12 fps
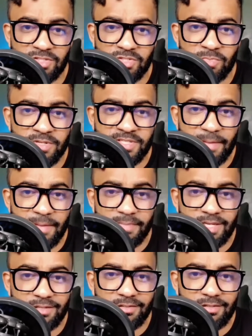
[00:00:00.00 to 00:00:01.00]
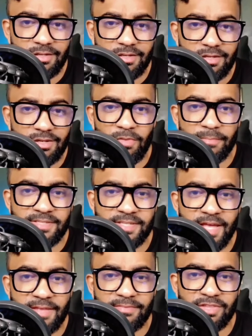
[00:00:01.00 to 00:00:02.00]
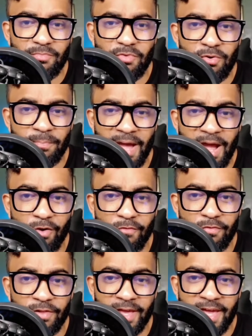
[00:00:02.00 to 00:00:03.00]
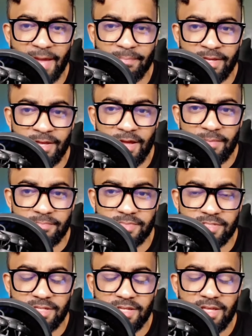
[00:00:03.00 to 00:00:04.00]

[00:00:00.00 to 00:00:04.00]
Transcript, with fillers: And so, what does that mean? Well, it means that the more powerful AI becomes,